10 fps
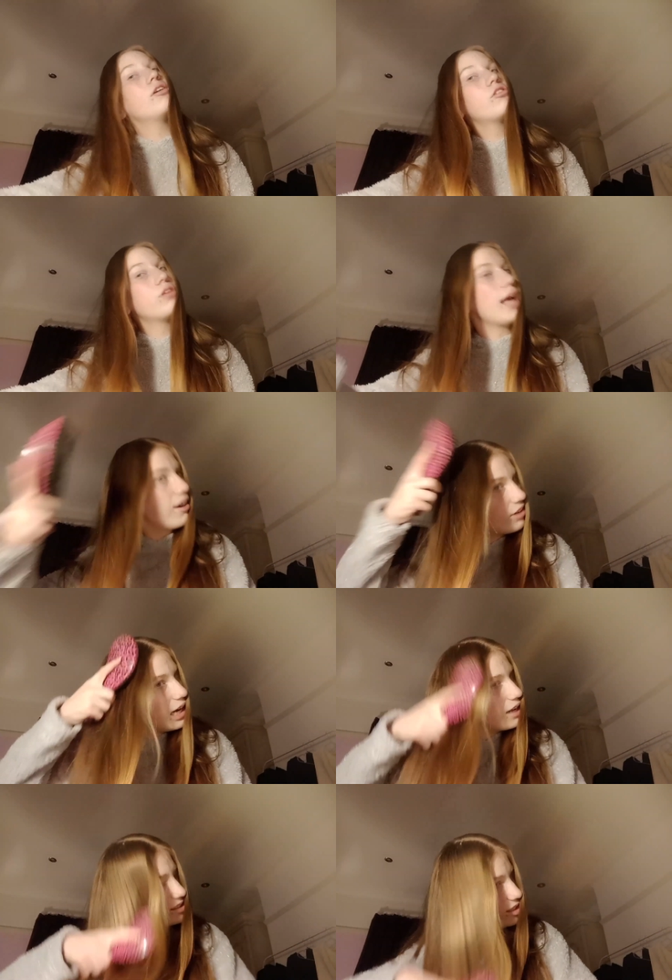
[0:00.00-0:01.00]
it. It's just like every
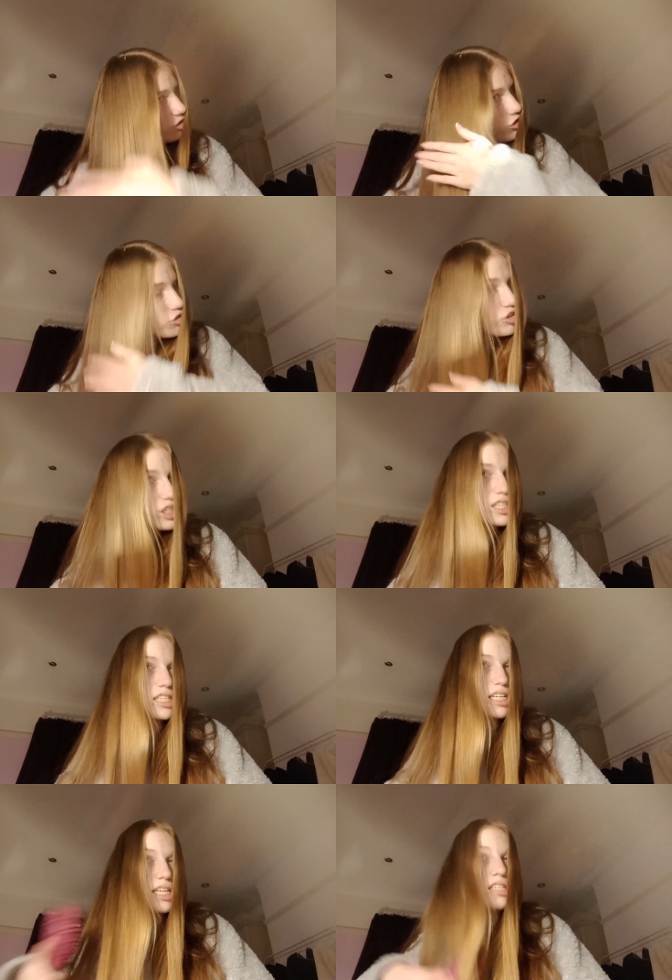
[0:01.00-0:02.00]
lesson is
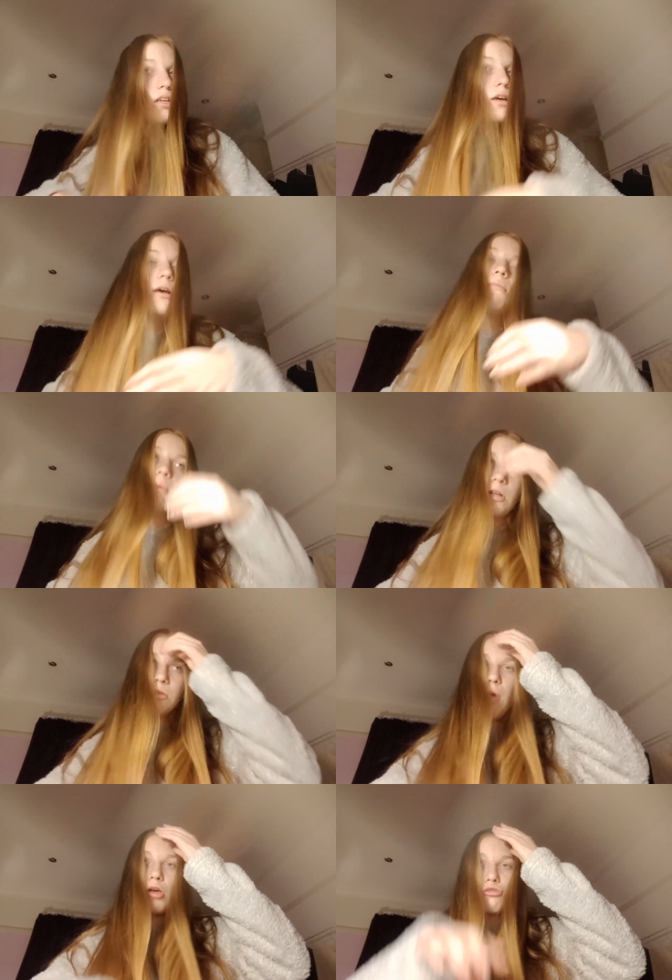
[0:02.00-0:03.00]
GCSEs
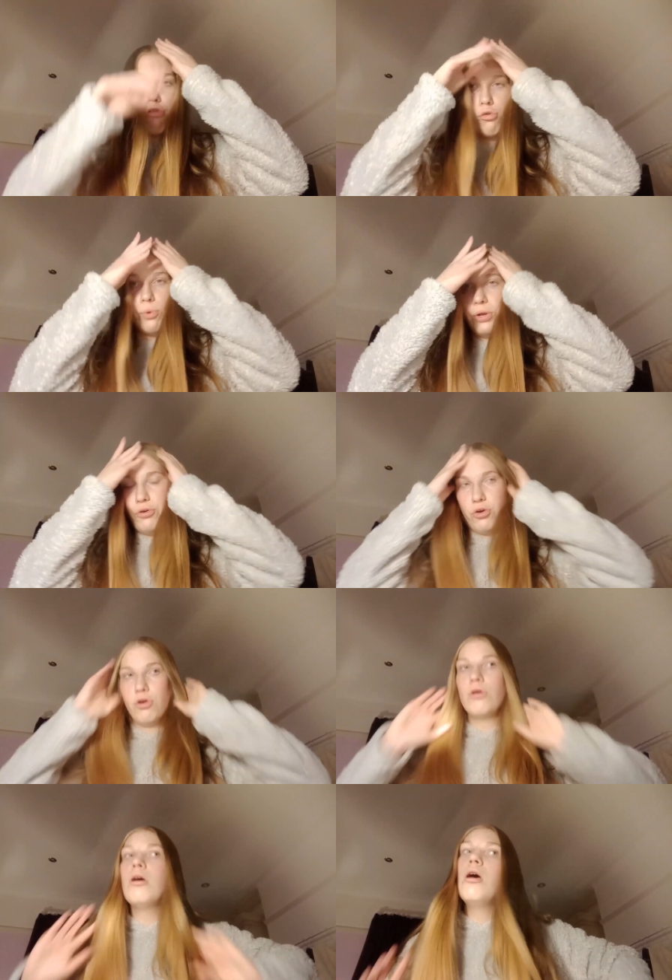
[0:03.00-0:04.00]
because my school we
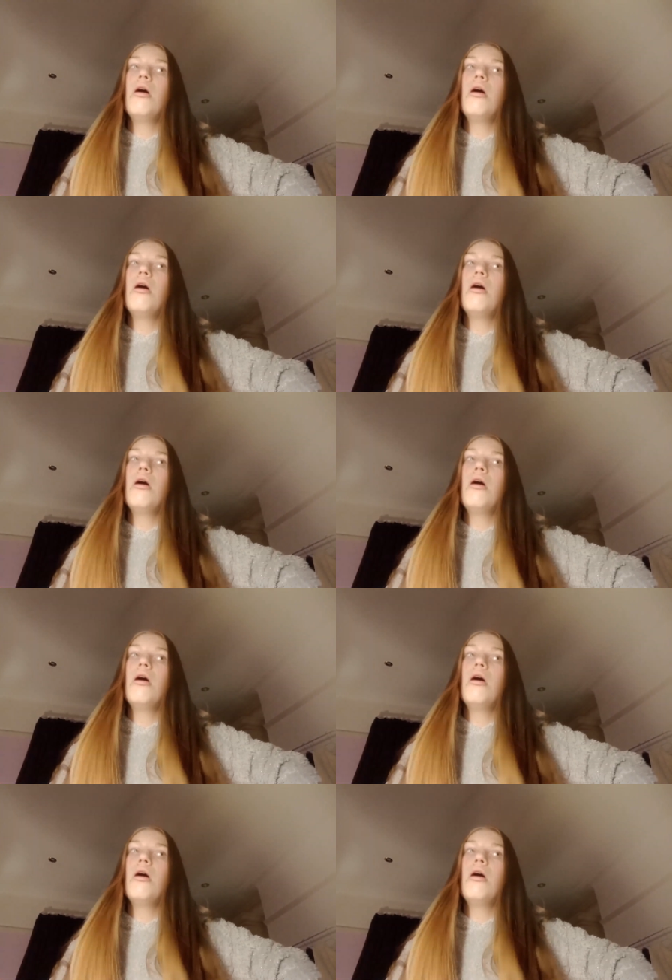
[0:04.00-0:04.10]
do